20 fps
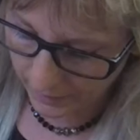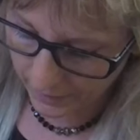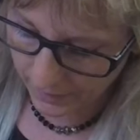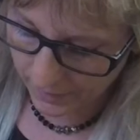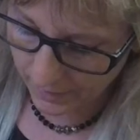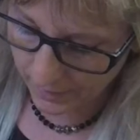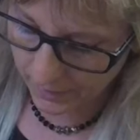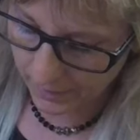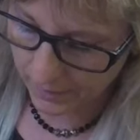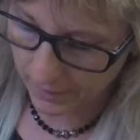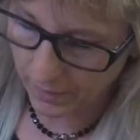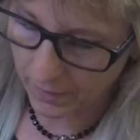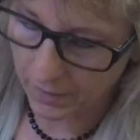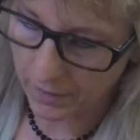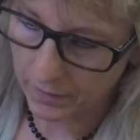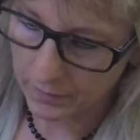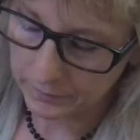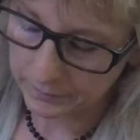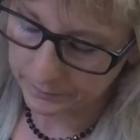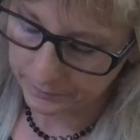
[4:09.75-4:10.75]
it's
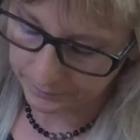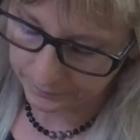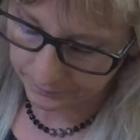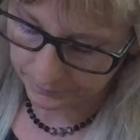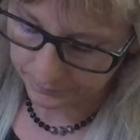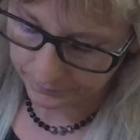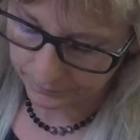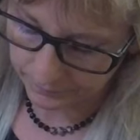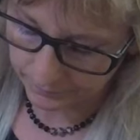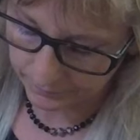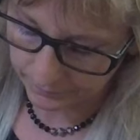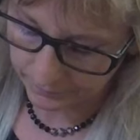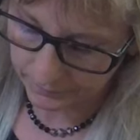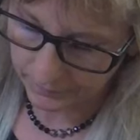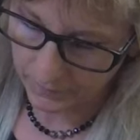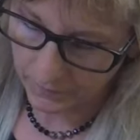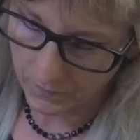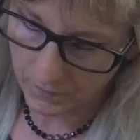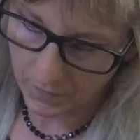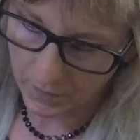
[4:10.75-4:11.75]

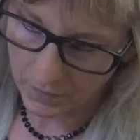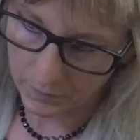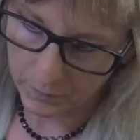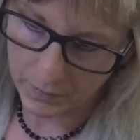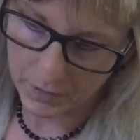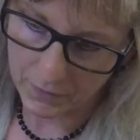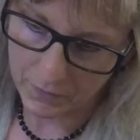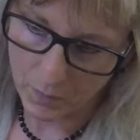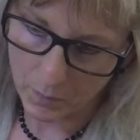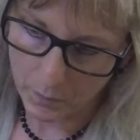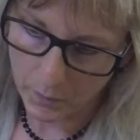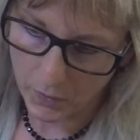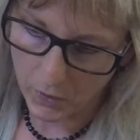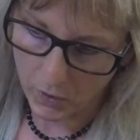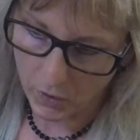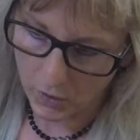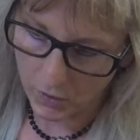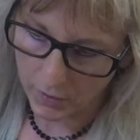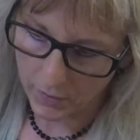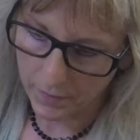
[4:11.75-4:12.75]
got a bit of a
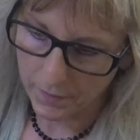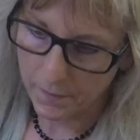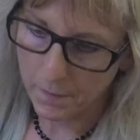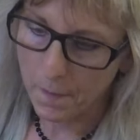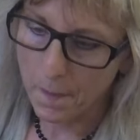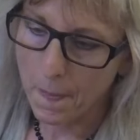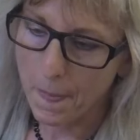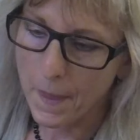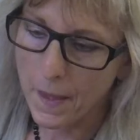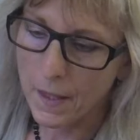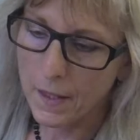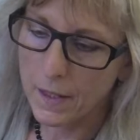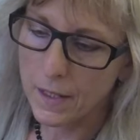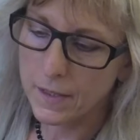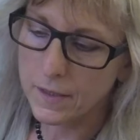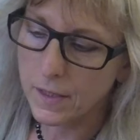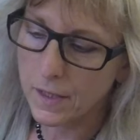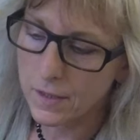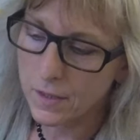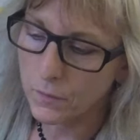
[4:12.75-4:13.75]
burr. It
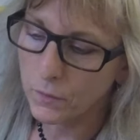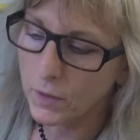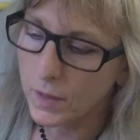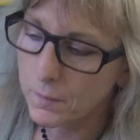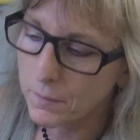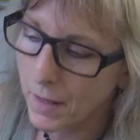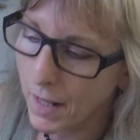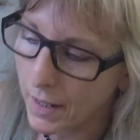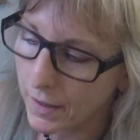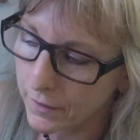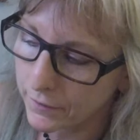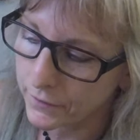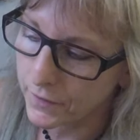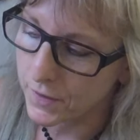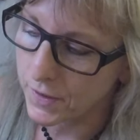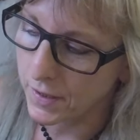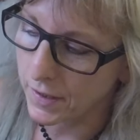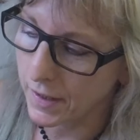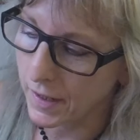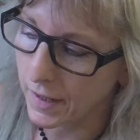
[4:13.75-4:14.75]
doesn't really matter for
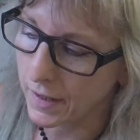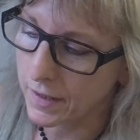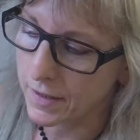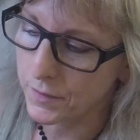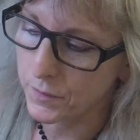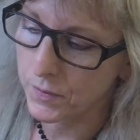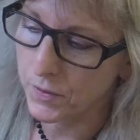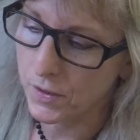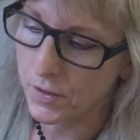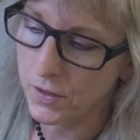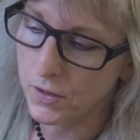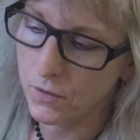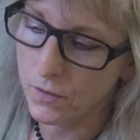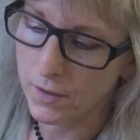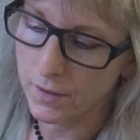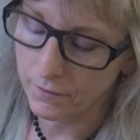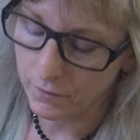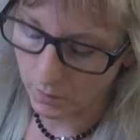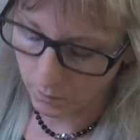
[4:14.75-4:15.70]
today because we're just doing it for